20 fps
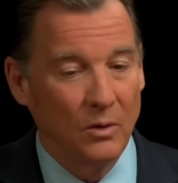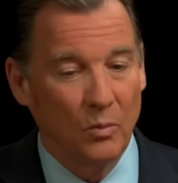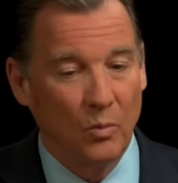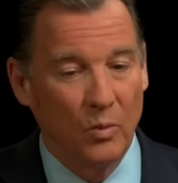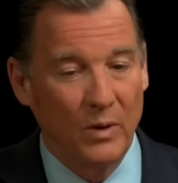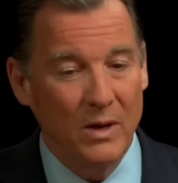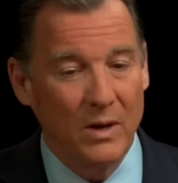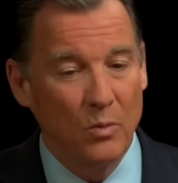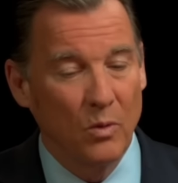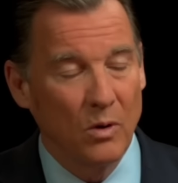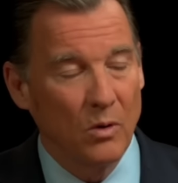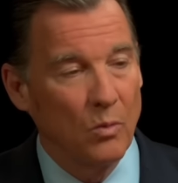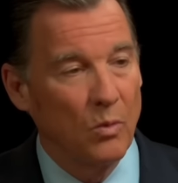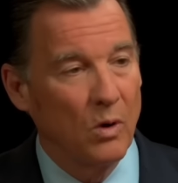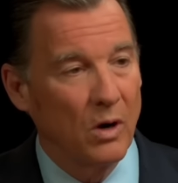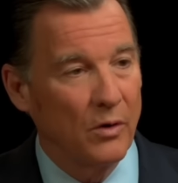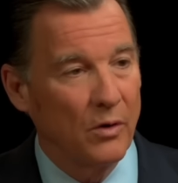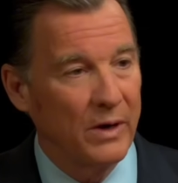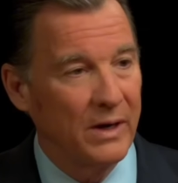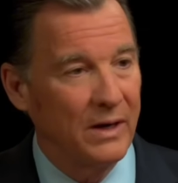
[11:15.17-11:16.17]
We were
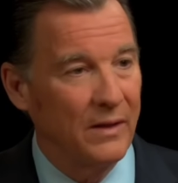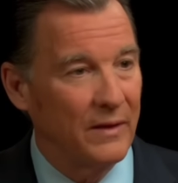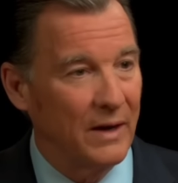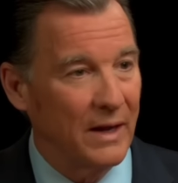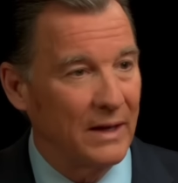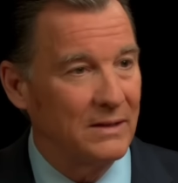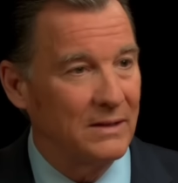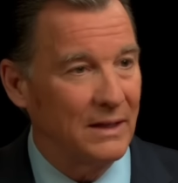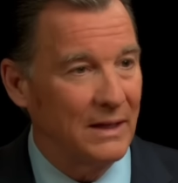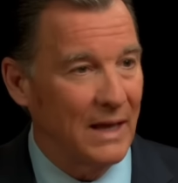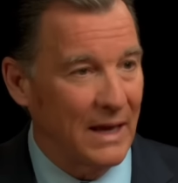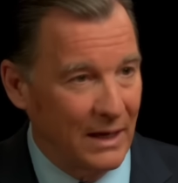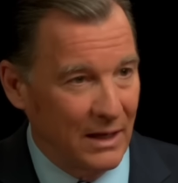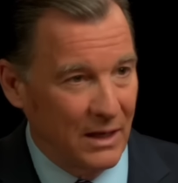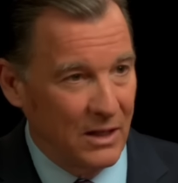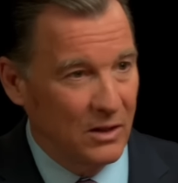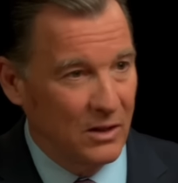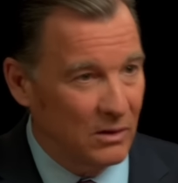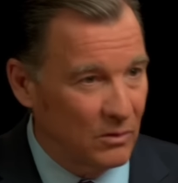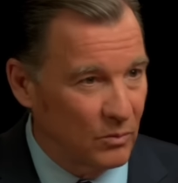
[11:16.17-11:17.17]
worried in the
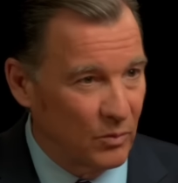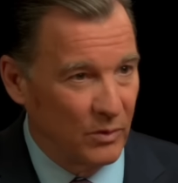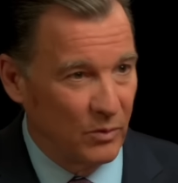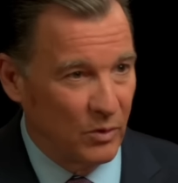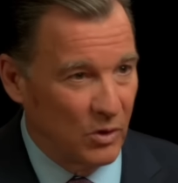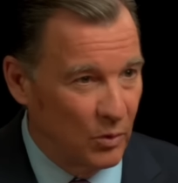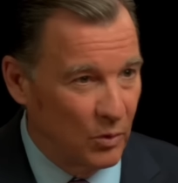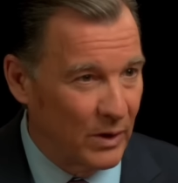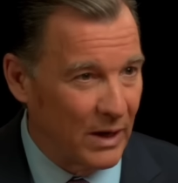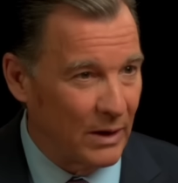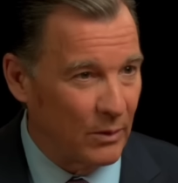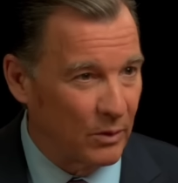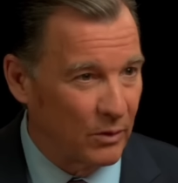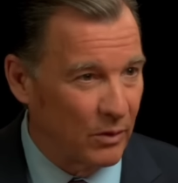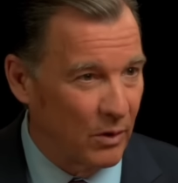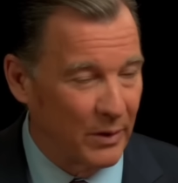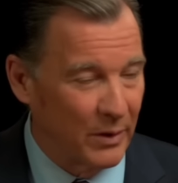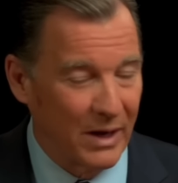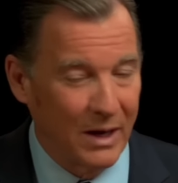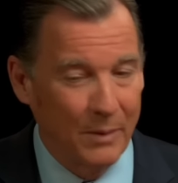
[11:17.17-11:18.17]
1980s when you and I were
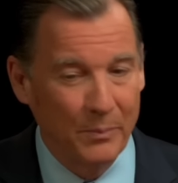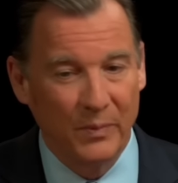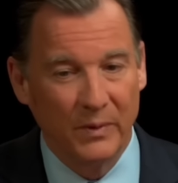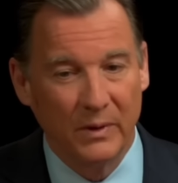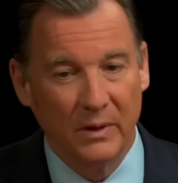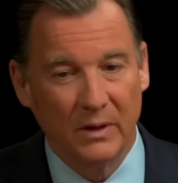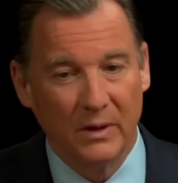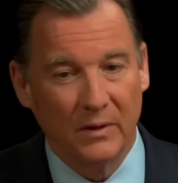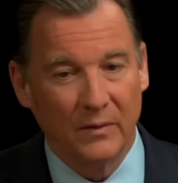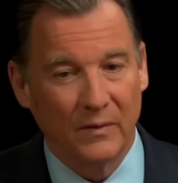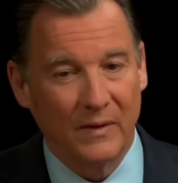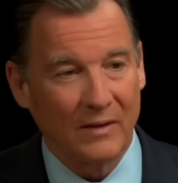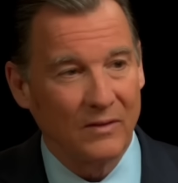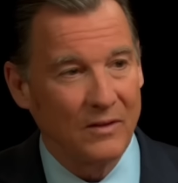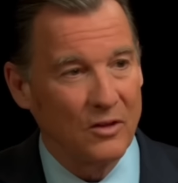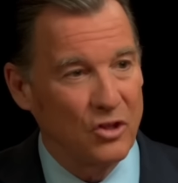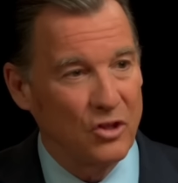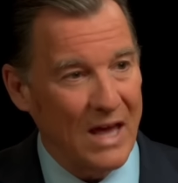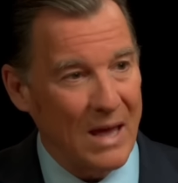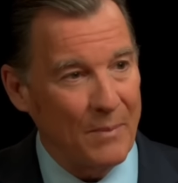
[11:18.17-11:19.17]
growing up that
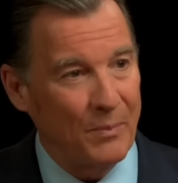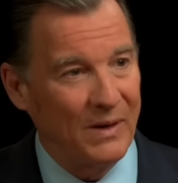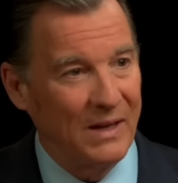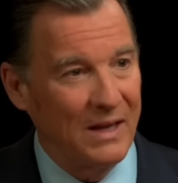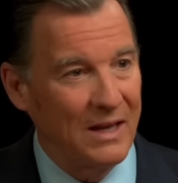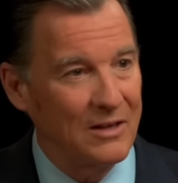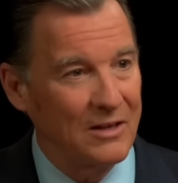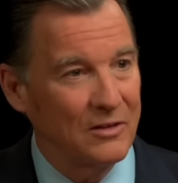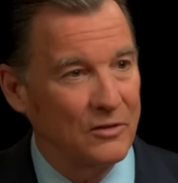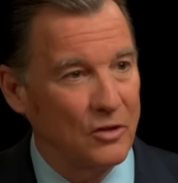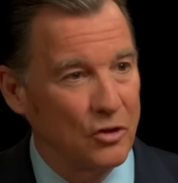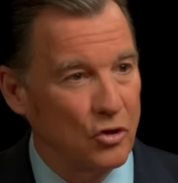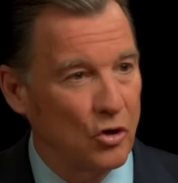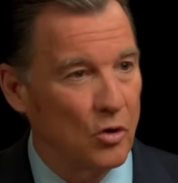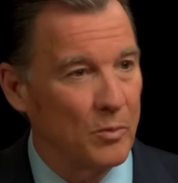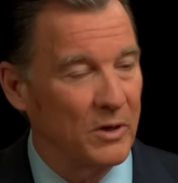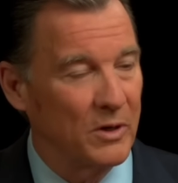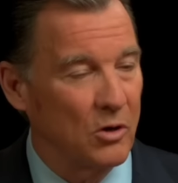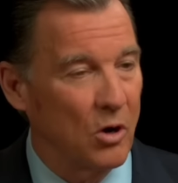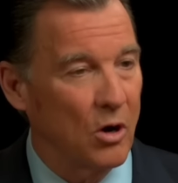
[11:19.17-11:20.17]
the Japanese and the
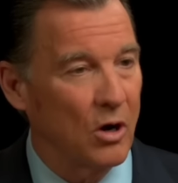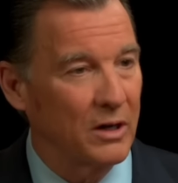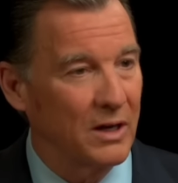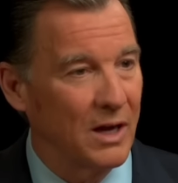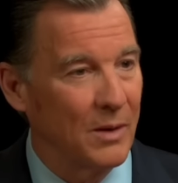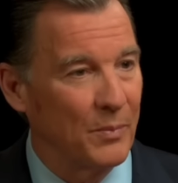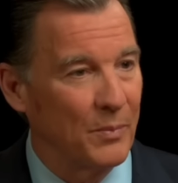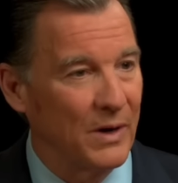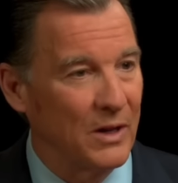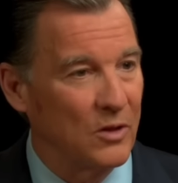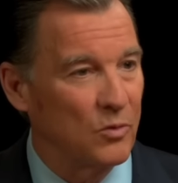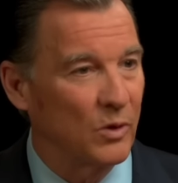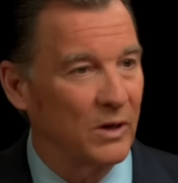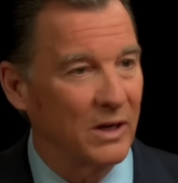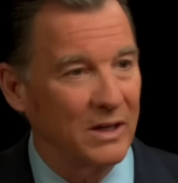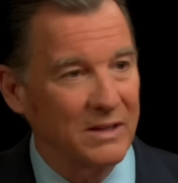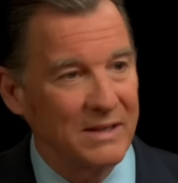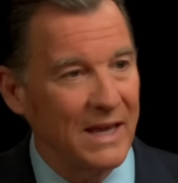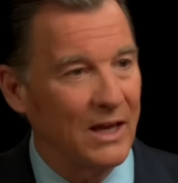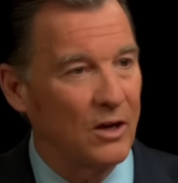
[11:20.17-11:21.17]
German car companies were
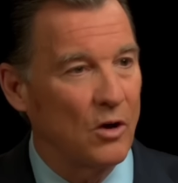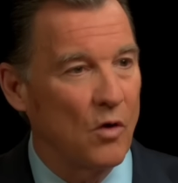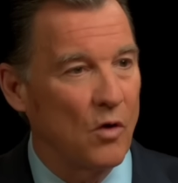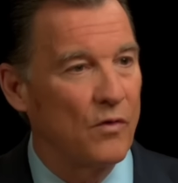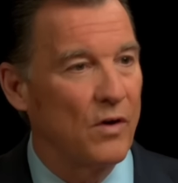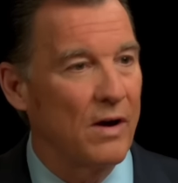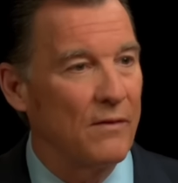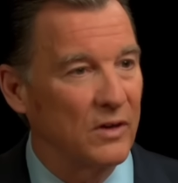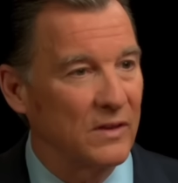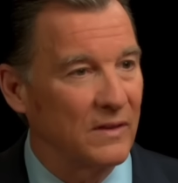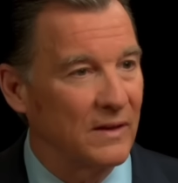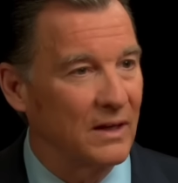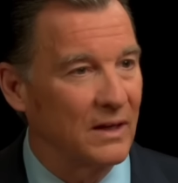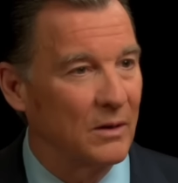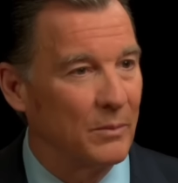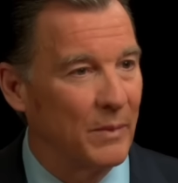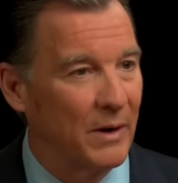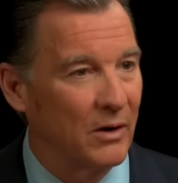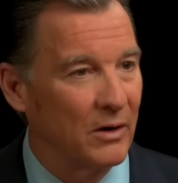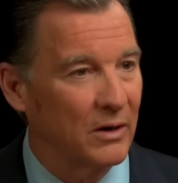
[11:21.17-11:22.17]
going to take over everything
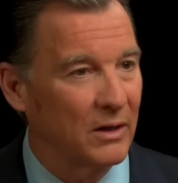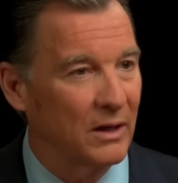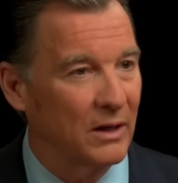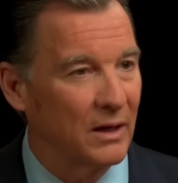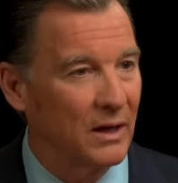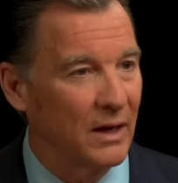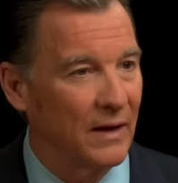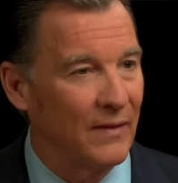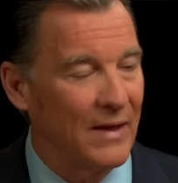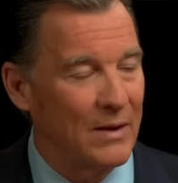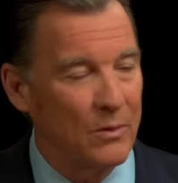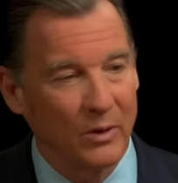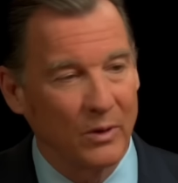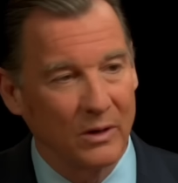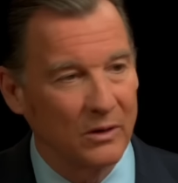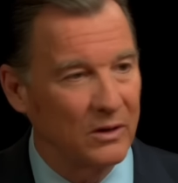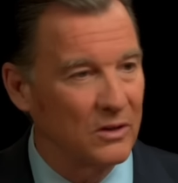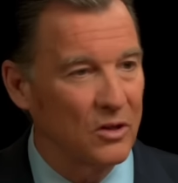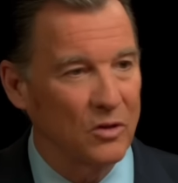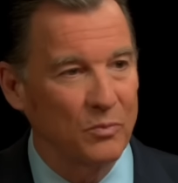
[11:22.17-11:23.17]
in America, and they
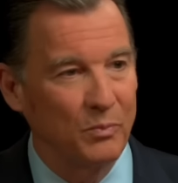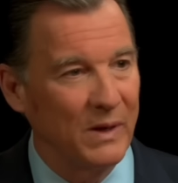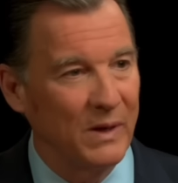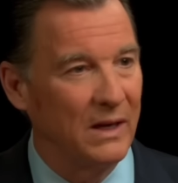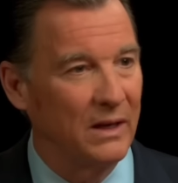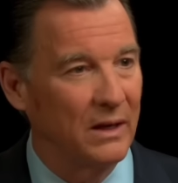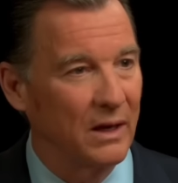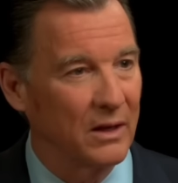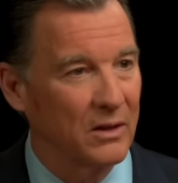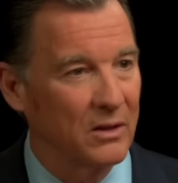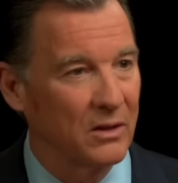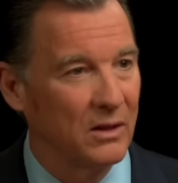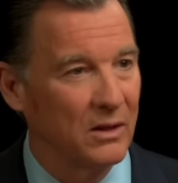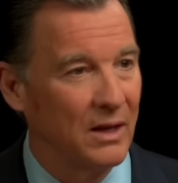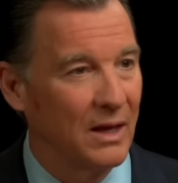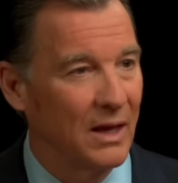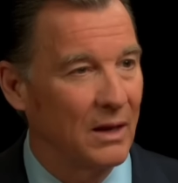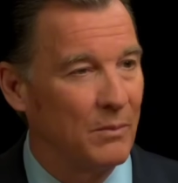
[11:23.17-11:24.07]
were just beating us.